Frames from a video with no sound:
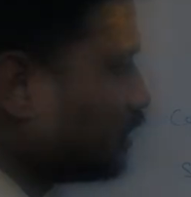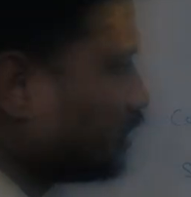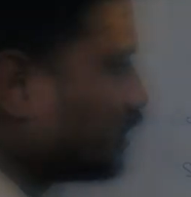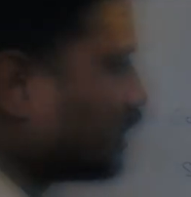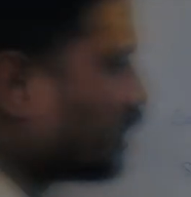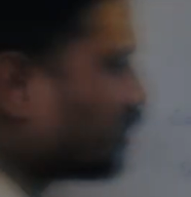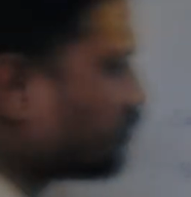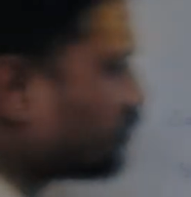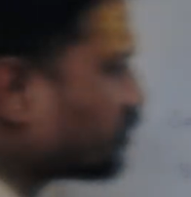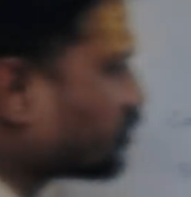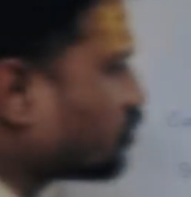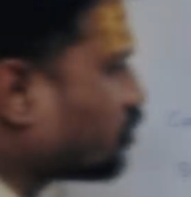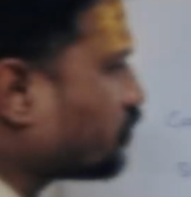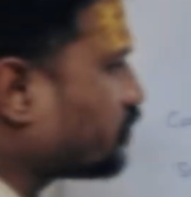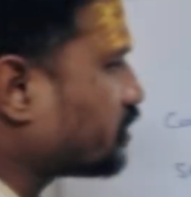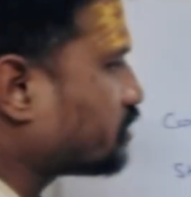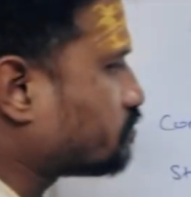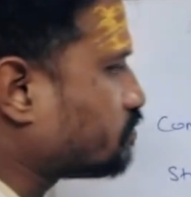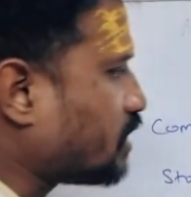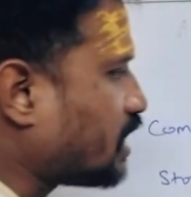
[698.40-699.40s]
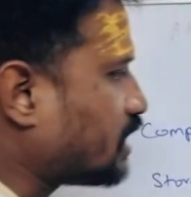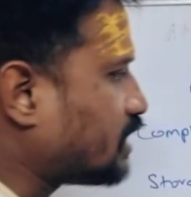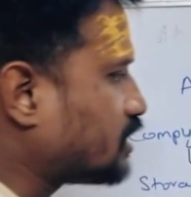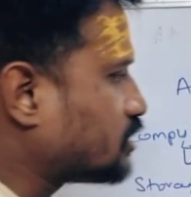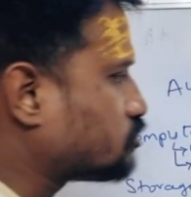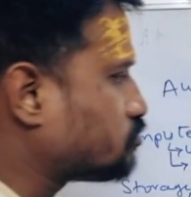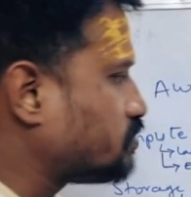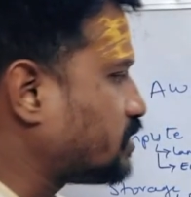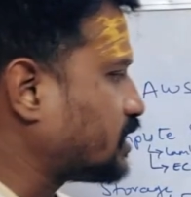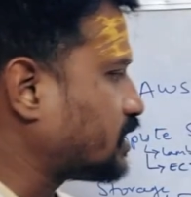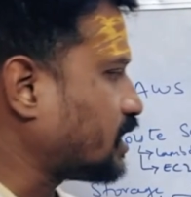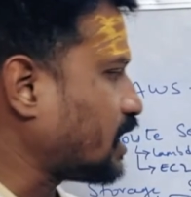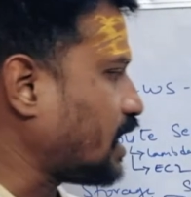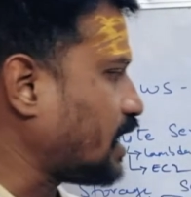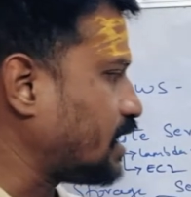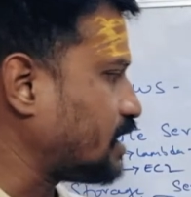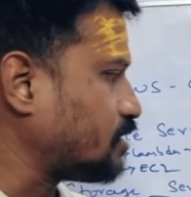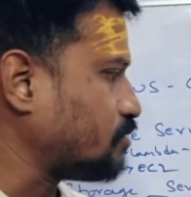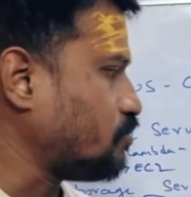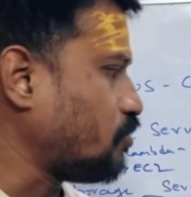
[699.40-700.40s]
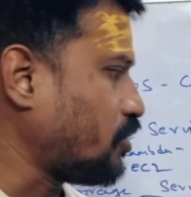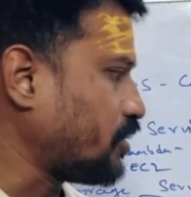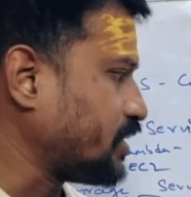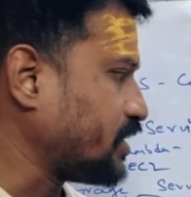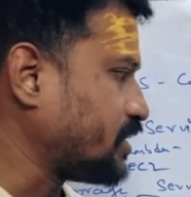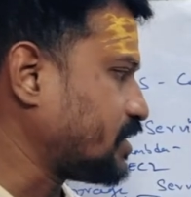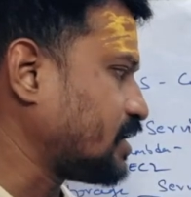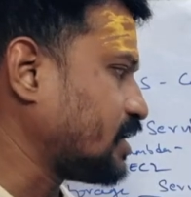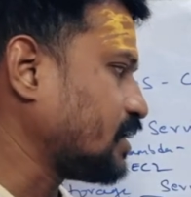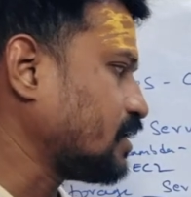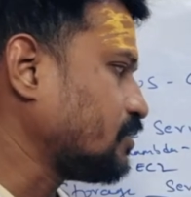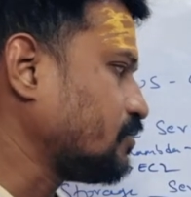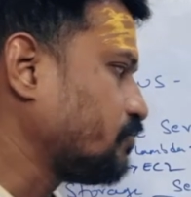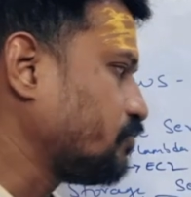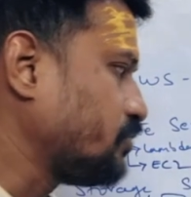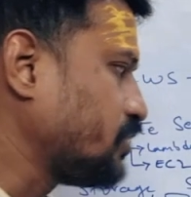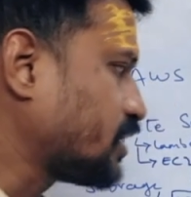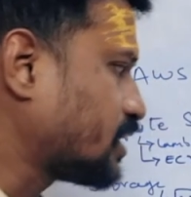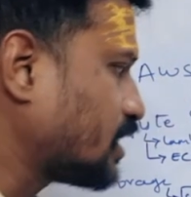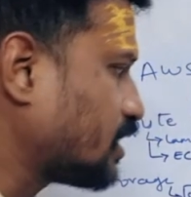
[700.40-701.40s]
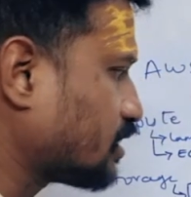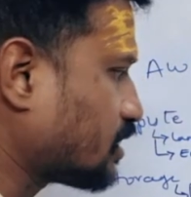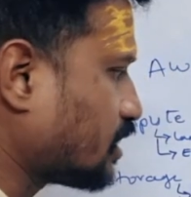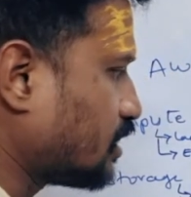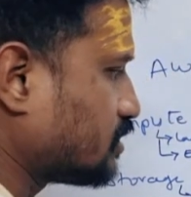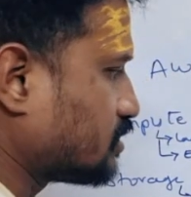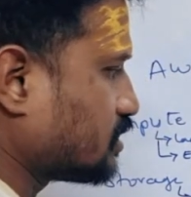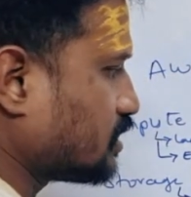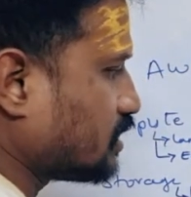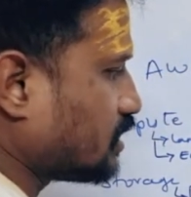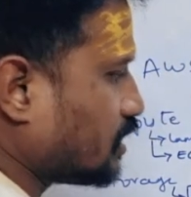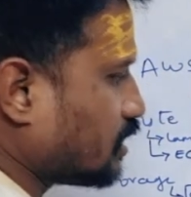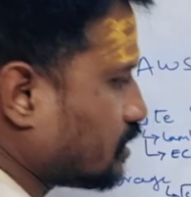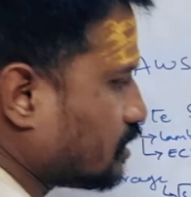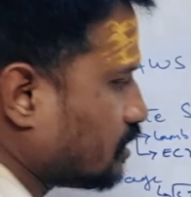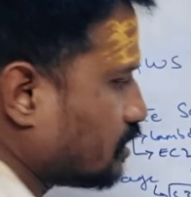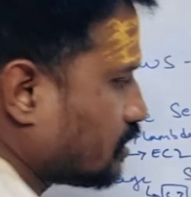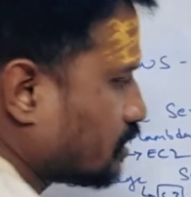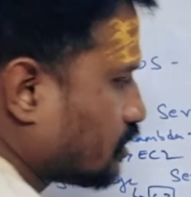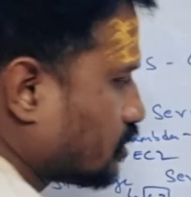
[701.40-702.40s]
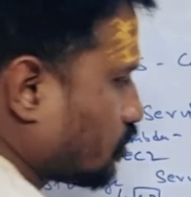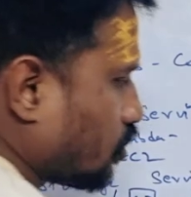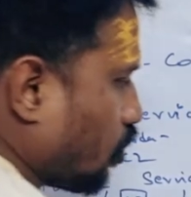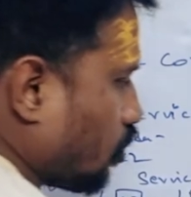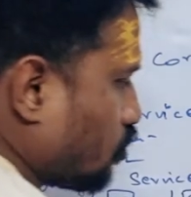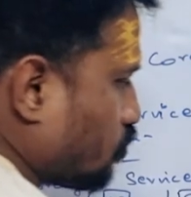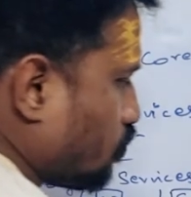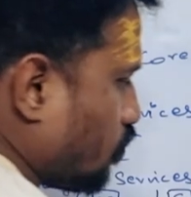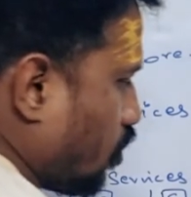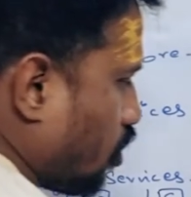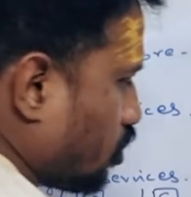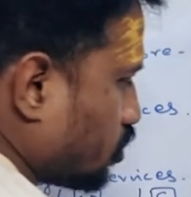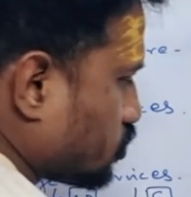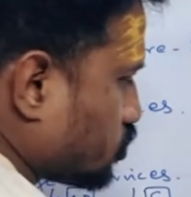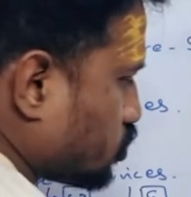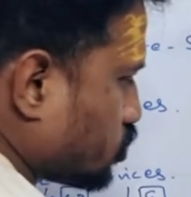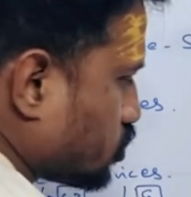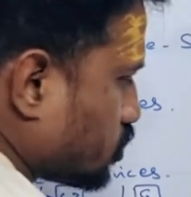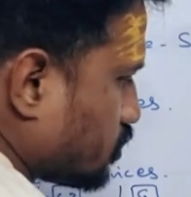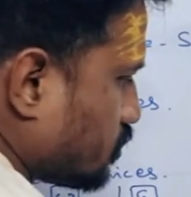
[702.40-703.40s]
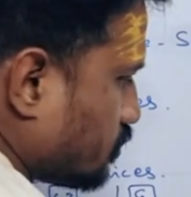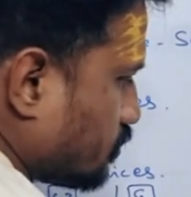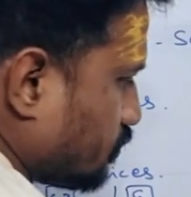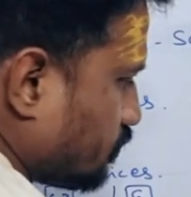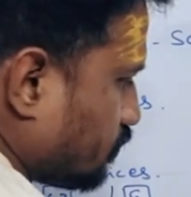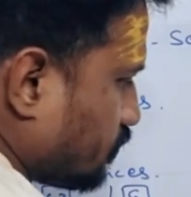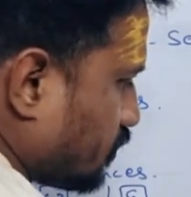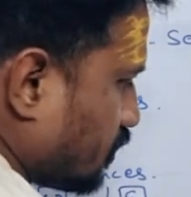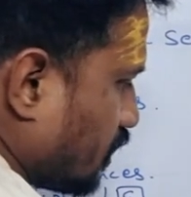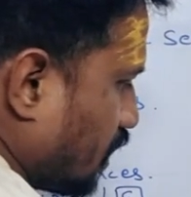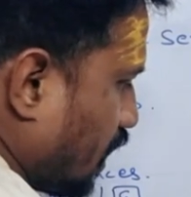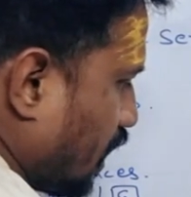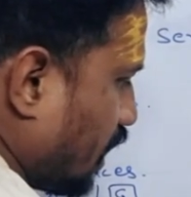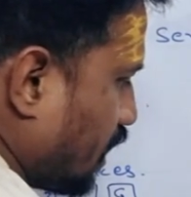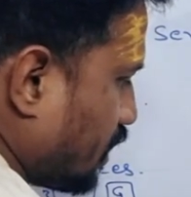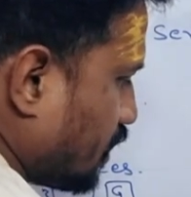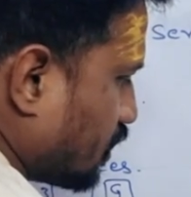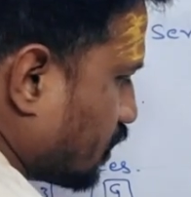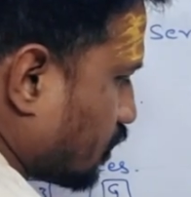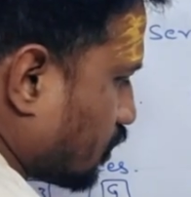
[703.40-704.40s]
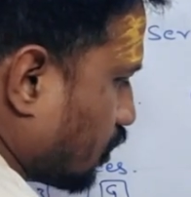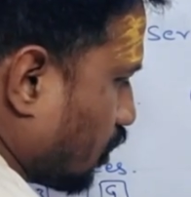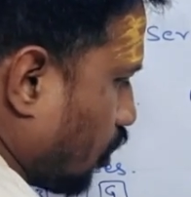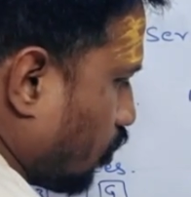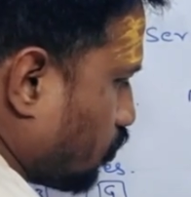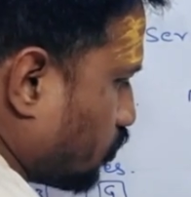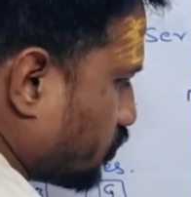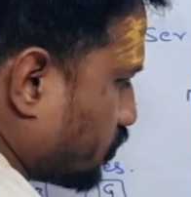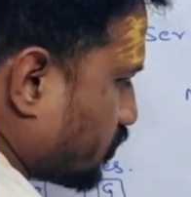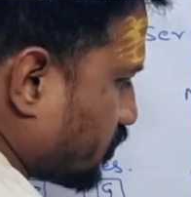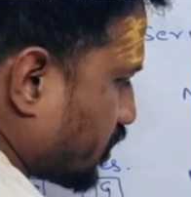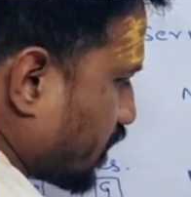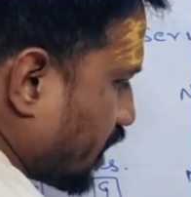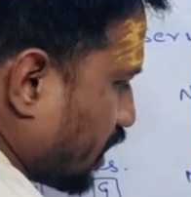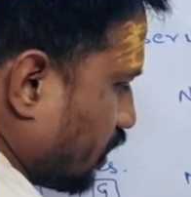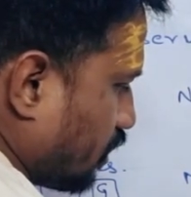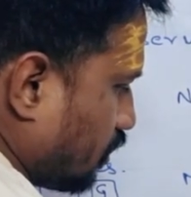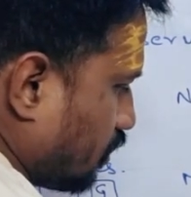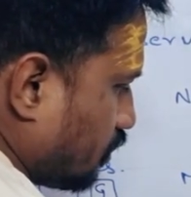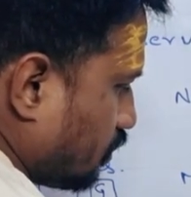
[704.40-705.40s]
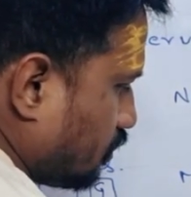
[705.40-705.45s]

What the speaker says: If we go with management and monitoring, we can consider CloudWatch and CloudTrail.